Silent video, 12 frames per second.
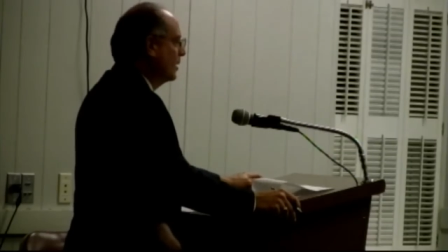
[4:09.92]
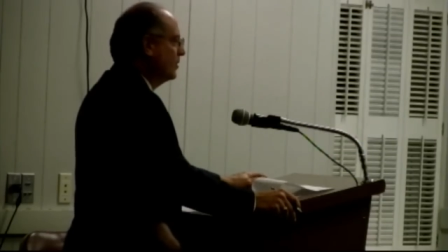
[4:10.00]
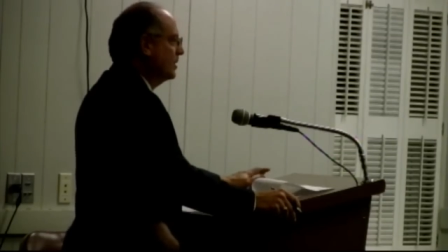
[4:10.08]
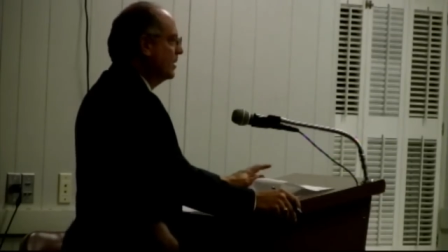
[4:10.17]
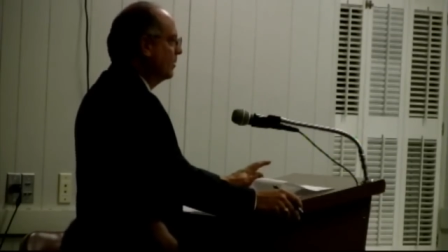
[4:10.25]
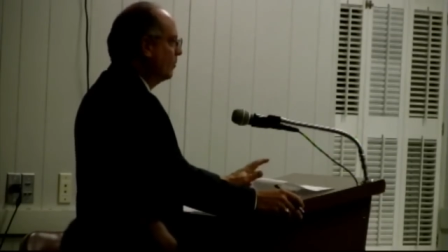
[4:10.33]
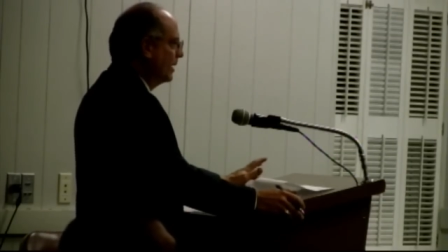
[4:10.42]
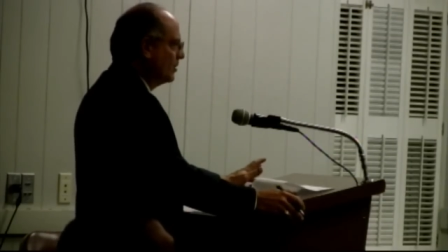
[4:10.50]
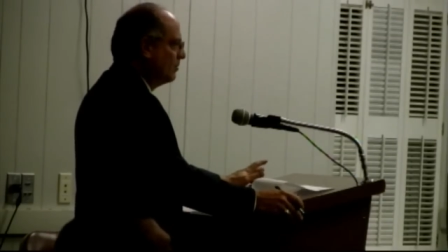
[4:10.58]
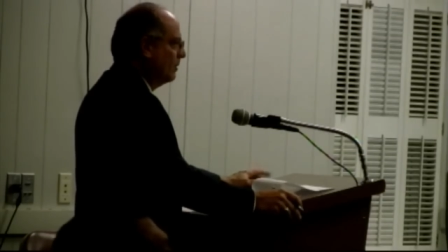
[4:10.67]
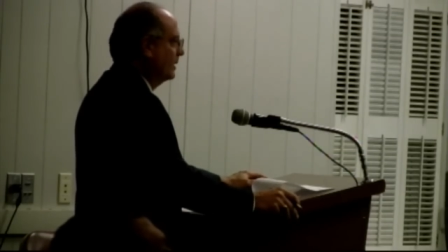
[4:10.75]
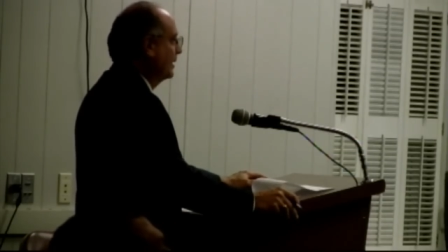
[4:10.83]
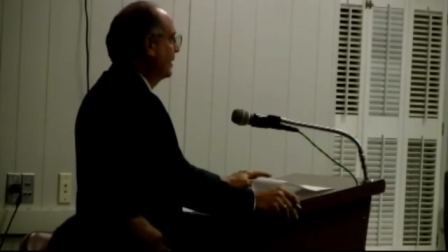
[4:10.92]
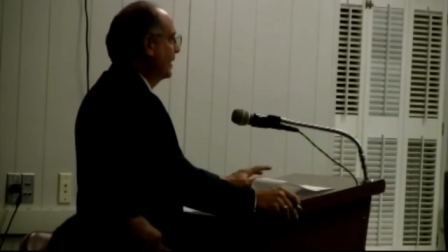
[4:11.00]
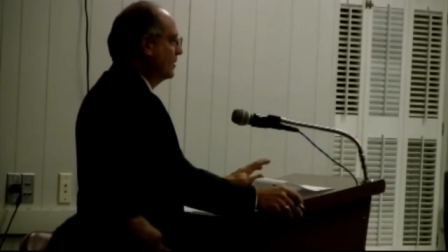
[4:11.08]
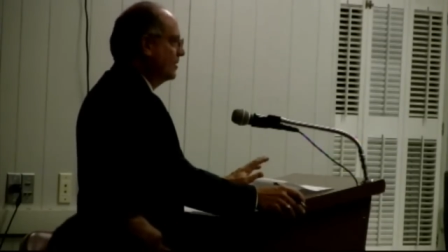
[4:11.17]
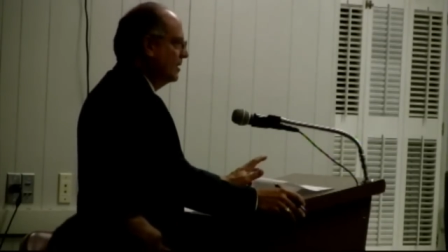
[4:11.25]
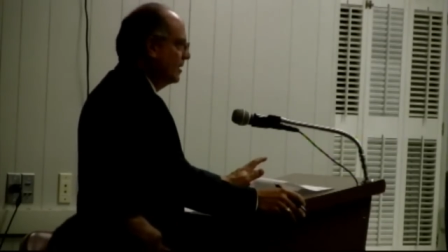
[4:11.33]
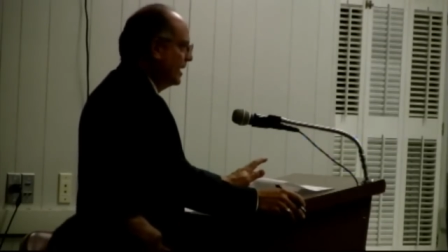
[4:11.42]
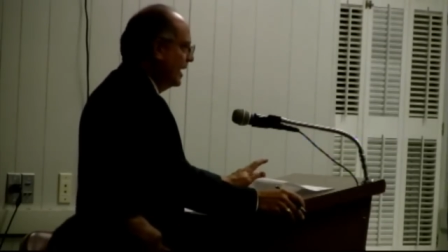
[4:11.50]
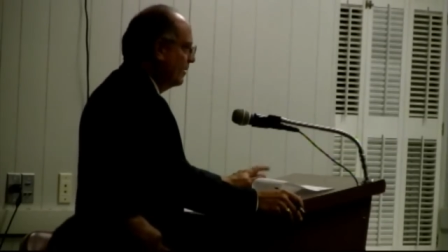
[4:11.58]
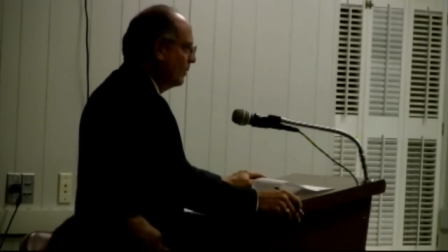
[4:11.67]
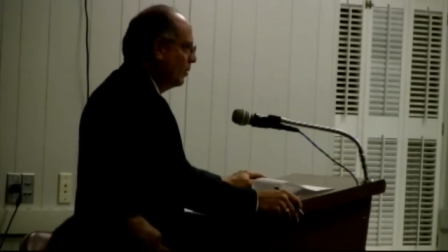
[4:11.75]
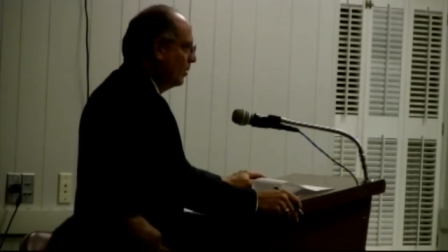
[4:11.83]
They want to see it at a restaurant. They'd like to see it at a
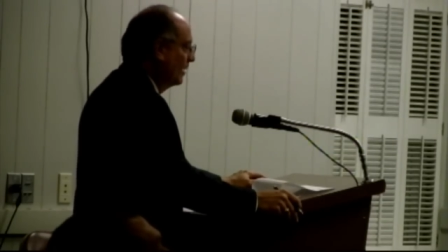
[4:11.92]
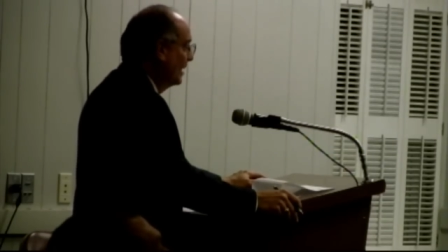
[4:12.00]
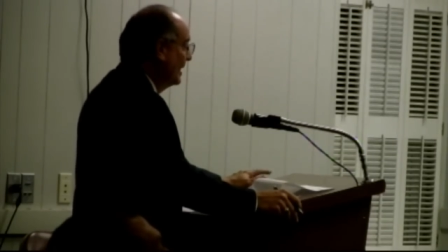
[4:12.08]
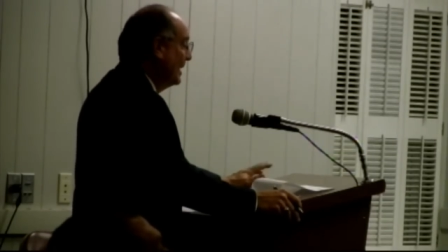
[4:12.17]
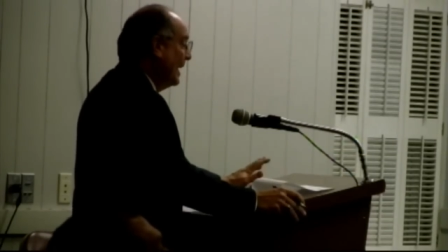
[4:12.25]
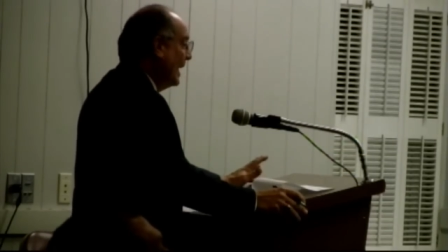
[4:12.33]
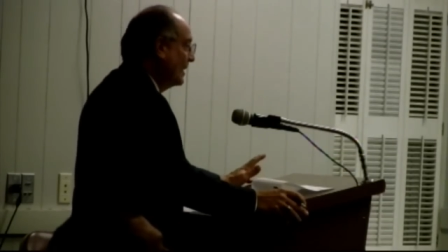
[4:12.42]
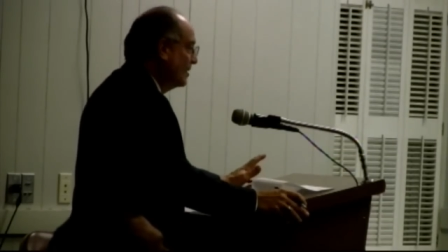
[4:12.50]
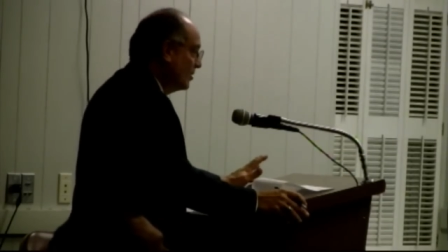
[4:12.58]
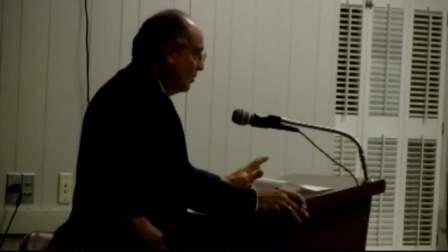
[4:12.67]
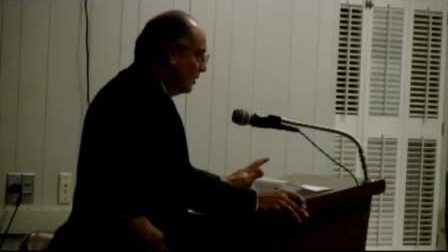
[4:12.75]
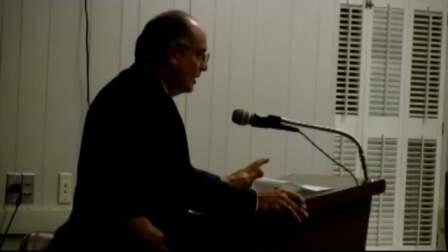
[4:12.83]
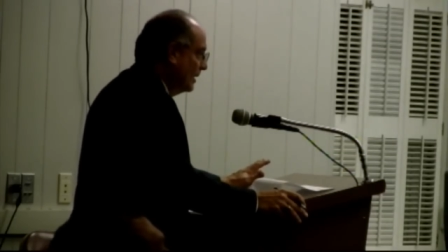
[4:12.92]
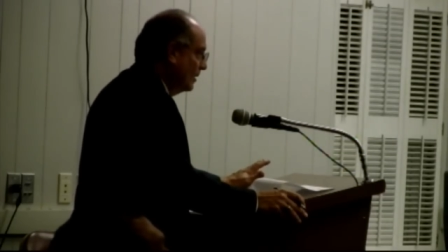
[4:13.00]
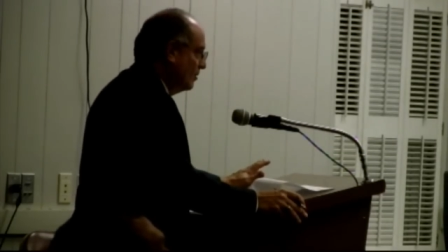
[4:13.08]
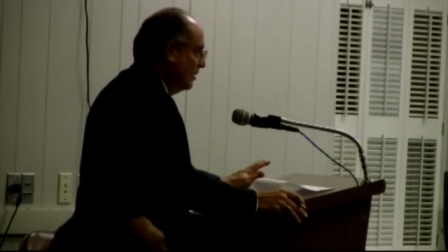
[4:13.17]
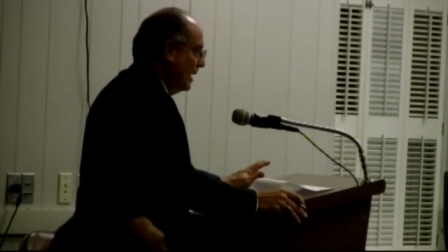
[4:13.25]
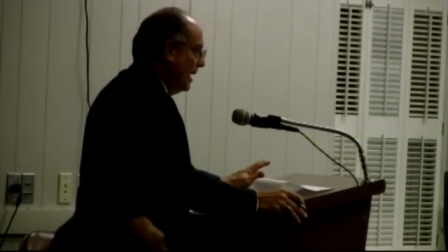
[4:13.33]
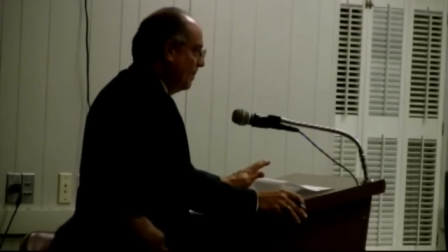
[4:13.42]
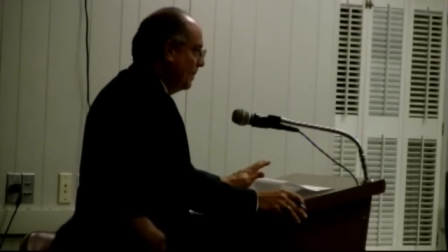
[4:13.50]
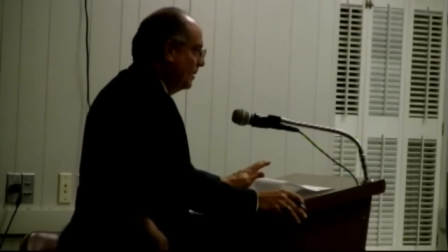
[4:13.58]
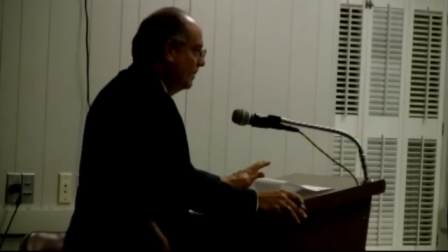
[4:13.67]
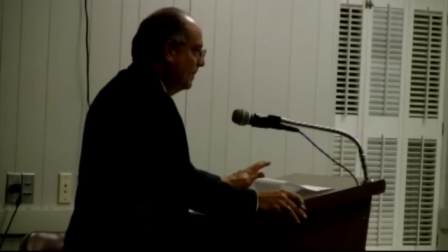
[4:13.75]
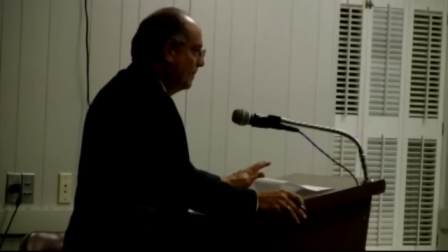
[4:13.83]
catering hall. I just don't think that's going to
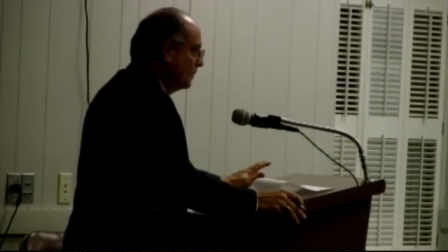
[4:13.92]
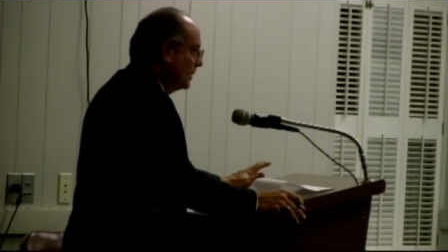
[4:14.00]
happen.